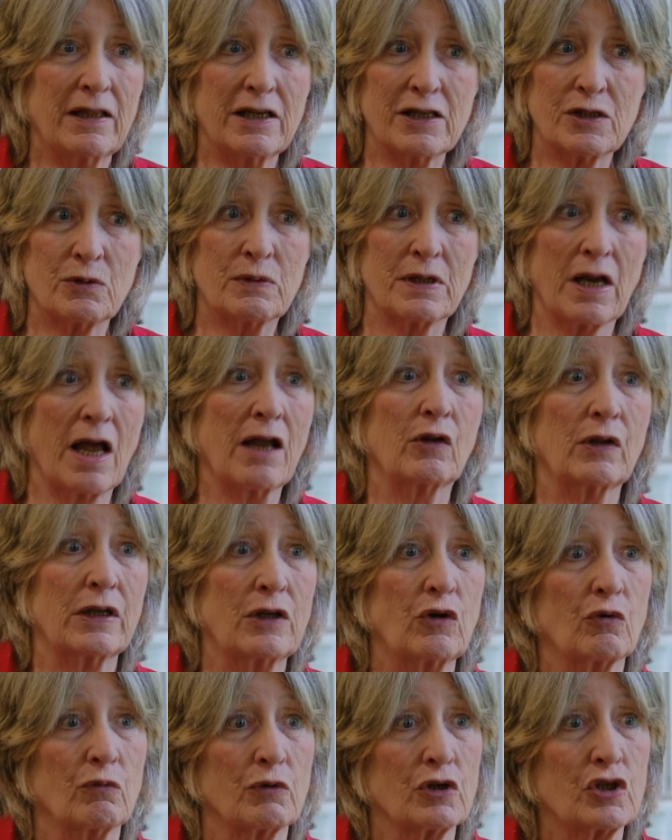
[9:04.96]
this was not only
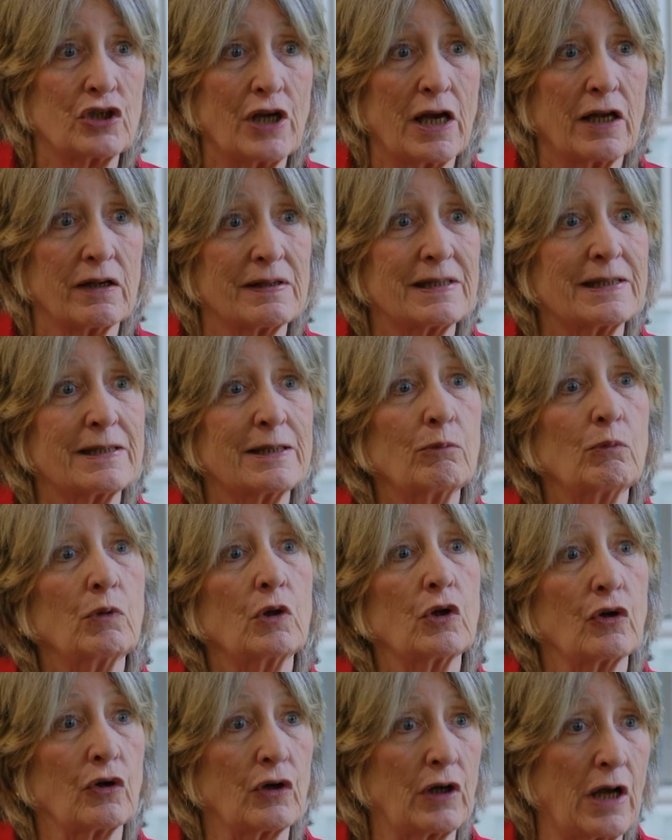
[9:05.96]
New Rochelle,
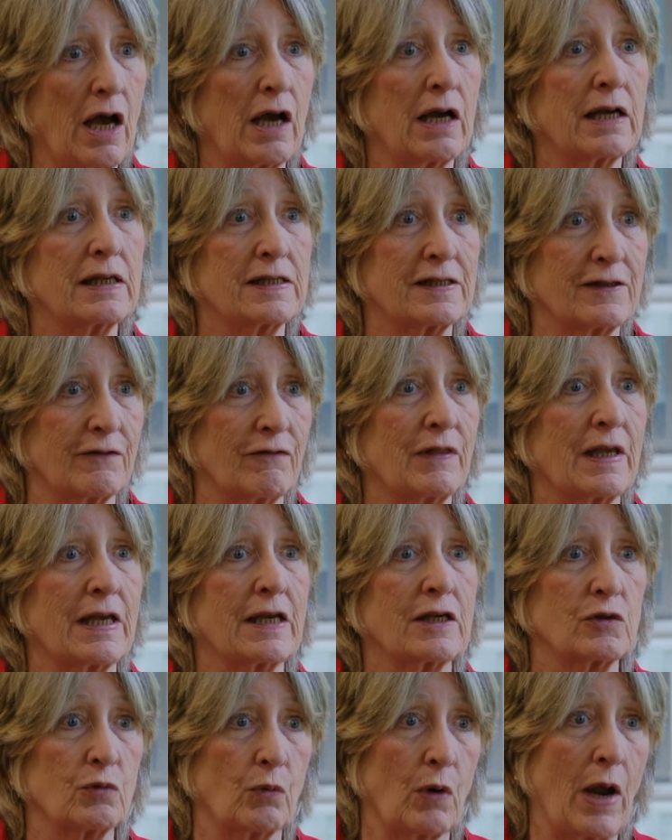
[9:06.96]
similar kinds of
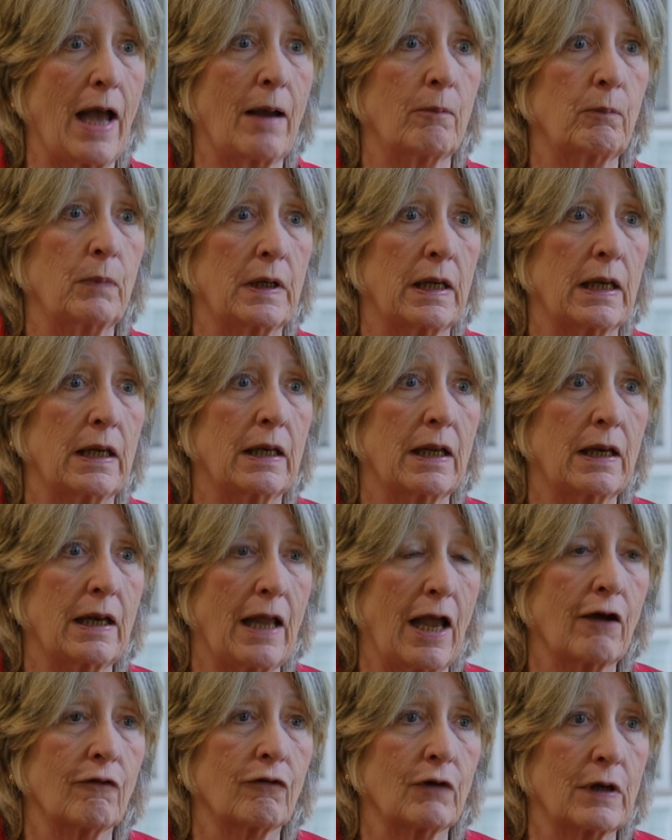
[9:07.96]
things were happening in
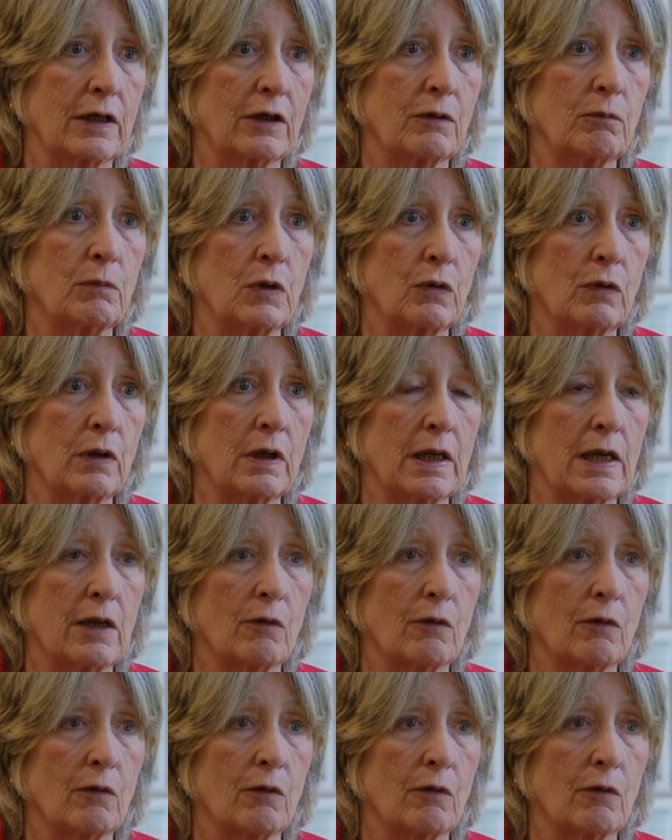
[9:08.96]
every community